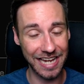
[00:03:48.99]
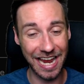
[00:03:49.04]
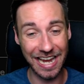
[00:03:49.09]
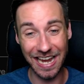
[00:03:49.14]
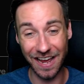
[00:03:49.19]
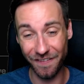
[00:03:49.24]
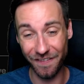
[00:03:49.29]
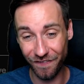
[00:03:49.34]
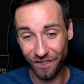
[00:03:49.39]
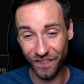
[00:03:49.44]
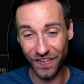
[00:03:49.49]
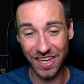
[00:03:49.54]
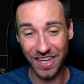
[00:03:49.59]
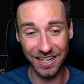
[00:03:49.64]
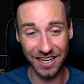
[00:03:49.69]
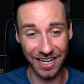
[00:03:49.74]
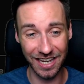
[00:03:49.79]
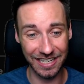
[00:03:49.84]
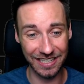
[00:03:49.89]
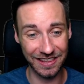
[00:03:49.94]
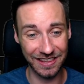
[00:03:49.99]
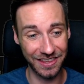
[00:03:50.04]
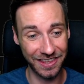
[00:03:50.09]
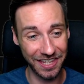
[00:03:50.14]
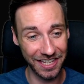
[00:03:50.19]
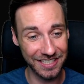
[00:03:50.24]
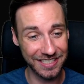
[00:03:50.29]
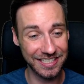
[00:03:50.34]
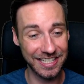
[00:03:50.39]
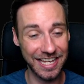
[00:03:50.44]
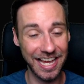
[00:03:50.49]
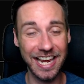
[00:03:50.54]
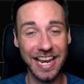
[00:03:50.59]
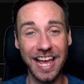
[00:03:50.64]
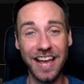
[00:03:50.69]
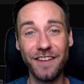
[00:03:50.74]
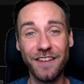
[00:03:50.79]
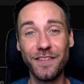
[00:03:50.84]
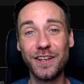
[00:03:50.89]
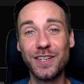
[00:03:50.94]
and I feel like this can
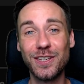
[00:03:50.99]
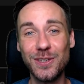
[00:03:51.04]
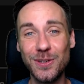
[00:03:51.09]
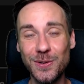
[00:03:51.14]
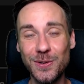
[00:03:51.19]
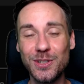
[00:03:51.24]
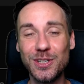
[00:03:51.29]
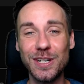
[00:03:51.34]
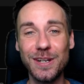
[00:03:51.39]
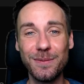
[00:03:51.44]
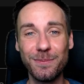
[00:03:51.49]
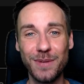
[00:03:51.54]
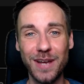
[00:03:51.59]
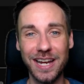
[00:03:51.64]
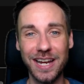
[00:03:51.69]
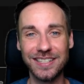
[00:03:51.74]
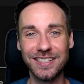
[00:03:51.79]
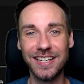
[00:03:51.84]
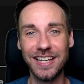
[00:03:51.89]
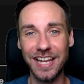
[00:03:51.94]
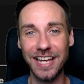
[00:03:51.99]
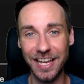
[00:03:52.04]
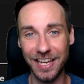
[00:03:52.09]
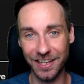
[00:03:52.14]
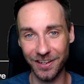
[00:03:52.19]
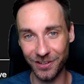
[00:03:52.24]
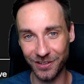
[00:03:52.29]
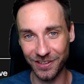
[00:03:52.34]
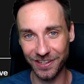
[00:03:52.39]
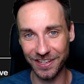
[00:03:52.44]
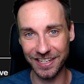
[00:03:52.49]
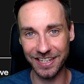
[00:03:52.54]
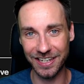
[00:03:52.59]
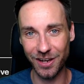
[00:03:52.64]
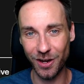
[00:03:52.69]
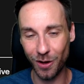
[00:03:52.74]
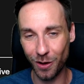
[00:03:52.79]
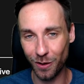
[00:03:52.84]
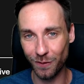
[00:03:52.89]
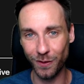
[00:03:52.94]
have a huge impact on the
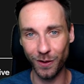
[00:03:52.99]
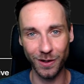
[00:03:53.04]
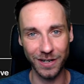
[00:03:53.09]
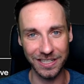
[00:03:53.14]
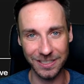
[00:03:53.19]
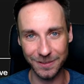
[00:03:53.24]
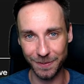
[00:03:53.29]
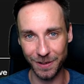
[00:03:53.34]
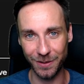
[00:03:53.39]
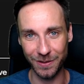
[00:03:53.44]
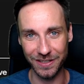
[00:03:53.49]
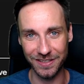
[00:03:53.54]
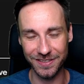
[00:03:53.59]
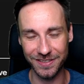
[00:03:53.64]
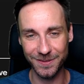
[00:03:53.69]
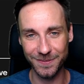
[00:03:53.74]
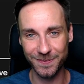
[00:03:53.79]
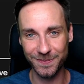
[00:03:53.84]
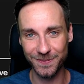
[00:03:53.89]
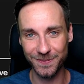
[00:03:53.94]
overall experience.